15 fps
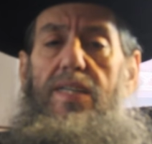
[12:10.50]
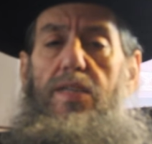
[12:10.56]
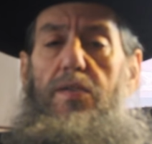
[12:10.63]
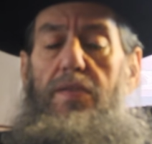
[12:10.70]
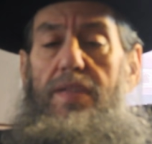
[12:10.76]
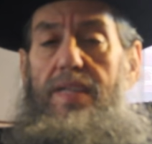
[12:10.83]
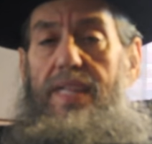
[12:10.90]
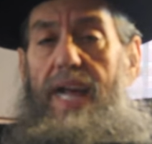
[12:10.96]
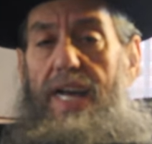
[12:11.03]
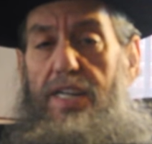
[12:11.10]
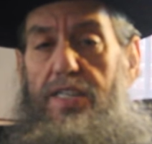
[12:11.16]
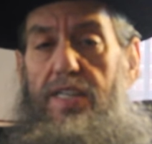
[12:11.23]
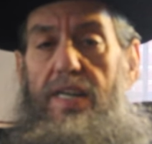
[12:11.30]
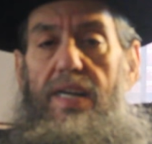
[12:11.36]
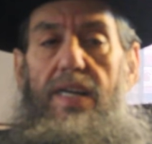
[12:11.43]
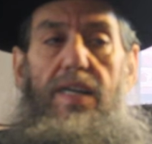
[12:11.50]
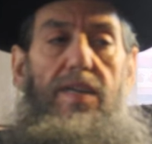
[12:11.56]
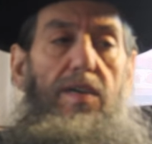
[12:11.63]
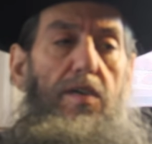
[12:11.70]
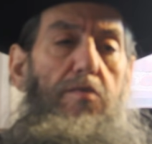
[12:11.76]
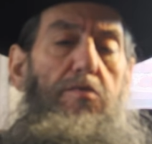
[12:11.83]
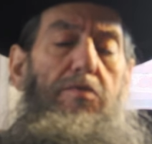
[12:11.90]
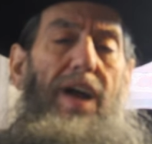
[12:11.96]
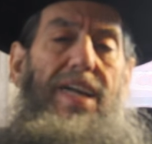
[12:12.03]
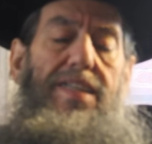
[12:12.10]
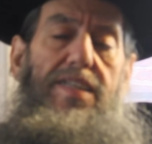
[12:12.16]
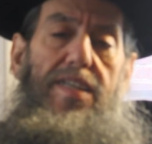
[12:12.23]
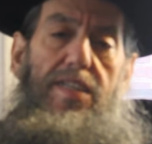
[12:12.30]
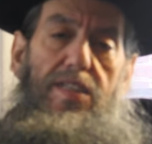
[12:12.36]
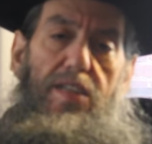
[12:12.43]
euthanasia,
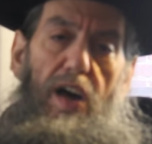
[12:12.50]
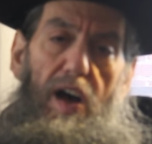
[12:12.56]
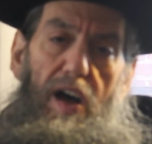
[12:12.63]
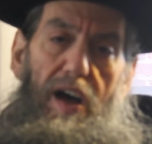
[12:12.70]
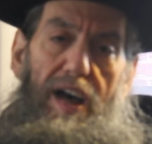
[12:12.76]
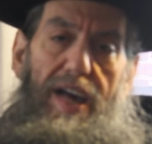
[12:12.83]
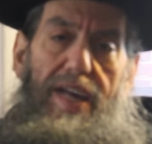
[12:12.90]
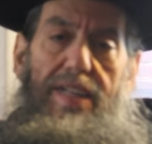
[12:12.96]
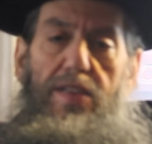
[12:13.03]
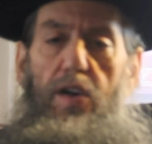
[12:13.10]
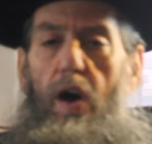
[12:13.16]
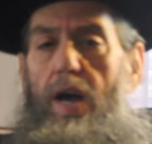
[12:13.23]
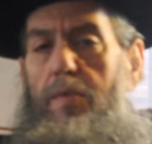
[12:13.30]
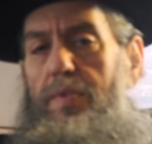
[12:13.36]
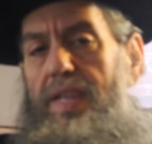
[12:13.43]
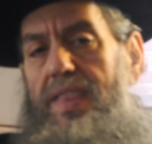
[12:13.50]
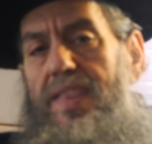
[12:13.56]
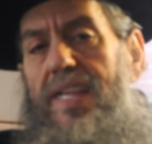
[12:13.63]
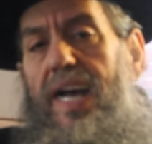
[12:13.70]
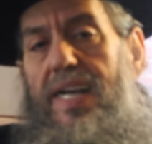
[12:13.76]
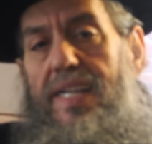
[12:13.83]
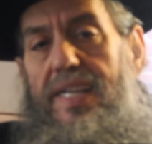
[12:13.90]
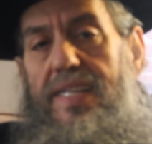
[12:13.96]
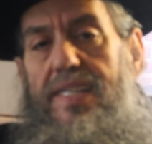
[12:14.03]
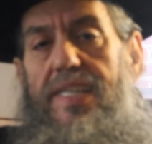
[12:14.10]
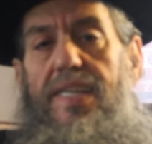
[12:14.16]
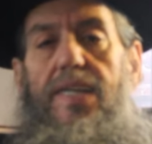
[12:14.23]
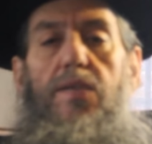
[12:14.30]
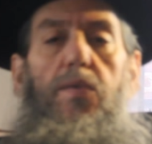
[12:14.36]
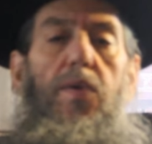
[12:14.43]
right to die, die with
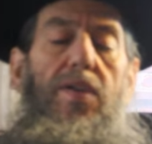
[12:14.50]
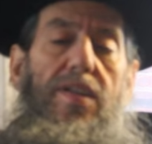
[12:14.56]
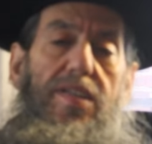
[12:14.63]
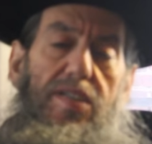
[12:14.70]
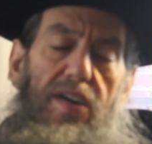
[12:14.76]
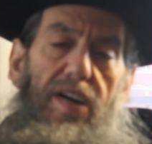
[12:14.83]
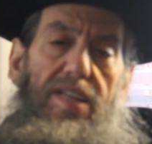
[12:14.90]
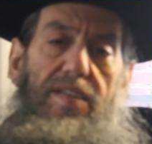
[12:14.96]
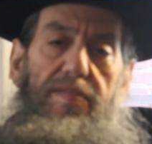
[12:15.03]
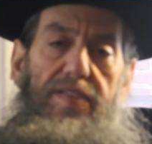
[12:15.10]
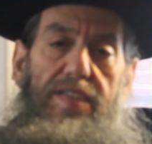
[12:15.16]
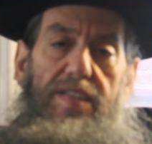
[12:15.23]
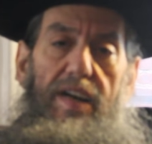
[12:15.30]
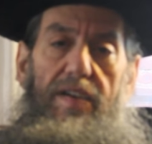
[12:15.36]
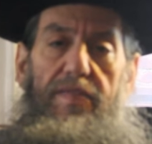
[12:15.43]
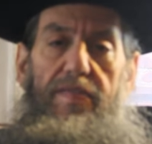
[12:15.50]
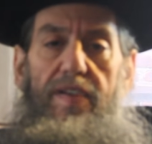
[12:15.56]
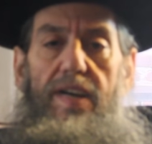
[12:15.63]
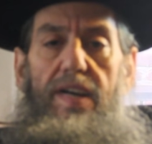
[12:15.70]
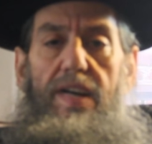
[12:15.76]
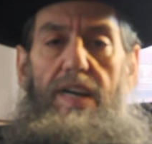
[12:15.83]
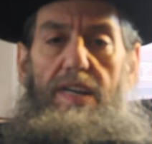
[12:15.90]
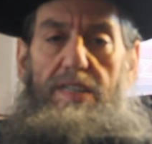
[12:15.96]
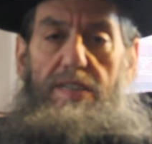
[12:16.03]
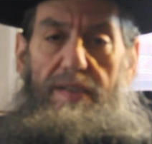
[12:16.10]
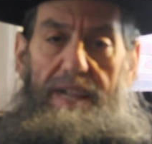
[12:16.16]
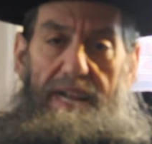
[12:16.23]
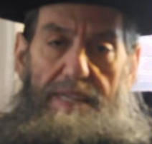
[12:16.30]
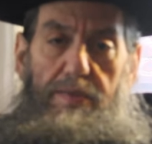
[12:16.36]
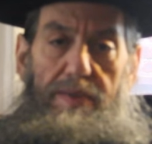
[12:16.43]
dignity, and all this kind of stuff. So
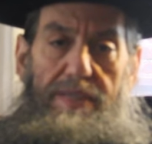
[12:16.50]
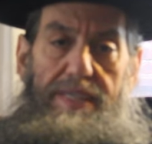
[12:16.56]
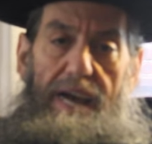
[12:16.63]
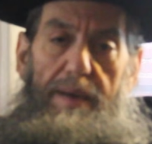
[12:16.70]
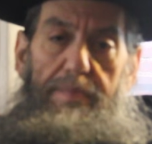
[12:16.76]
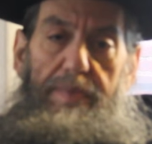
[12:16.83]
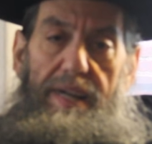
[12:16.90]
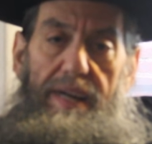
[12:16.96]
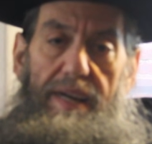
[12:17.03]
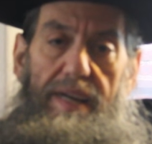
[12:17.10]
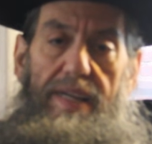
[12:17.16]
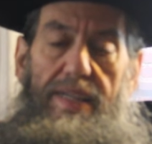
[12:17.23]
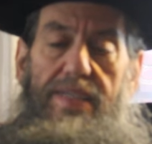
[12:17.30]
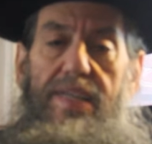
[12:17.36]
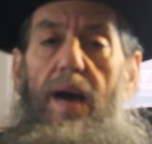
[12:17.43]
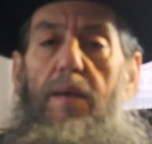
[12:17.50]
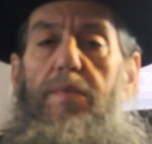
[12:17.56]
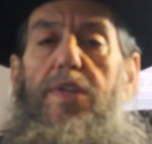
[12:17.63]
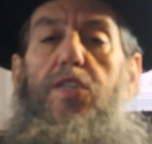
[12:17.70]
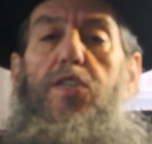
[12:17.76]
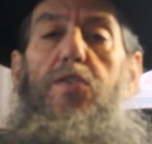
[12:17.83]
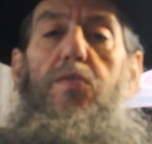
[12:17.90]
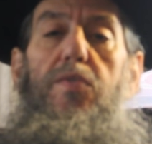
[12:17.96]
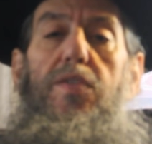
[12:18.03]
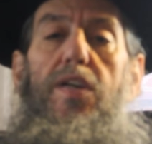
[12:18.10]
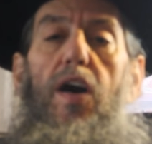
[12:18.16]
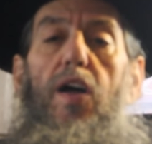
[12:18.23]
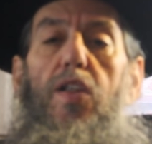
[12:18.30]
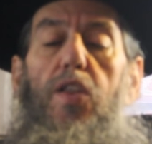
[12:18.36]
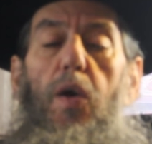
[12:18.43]
that's what's happening. It's coming soon
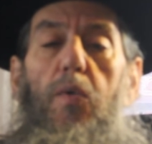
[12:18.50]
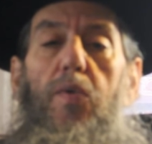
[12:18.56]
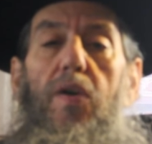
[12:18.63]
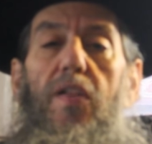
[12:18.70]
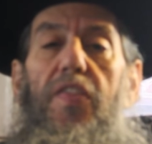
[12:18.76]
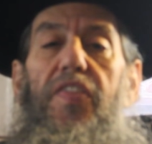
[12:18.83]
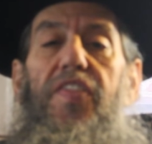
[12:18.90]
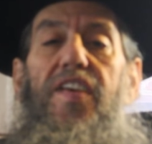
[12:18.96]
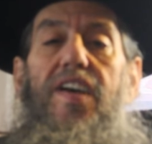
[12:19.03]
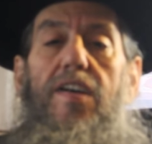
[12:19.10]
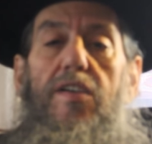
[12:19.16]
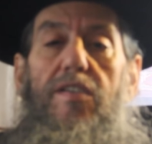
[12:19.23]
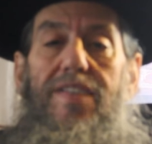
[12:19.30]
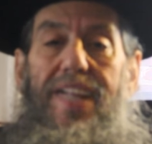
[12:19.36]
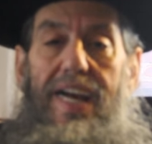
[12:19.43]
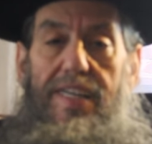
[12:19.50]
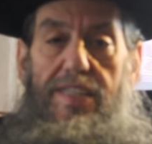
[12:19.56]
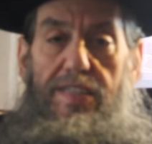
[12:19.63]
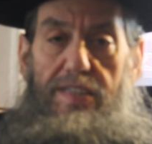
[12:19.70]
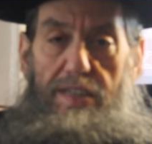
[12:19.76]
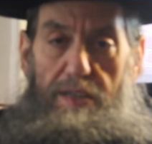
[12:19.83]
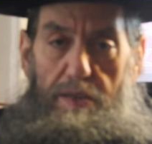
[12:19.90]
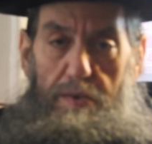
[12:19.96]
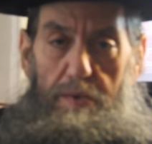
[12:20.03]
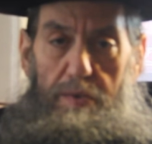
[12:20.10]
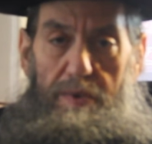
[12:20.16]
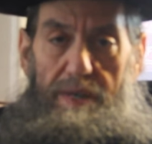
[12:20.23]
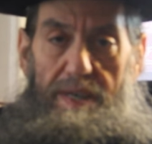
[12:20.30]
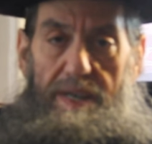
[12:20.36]
to a local theater next to you,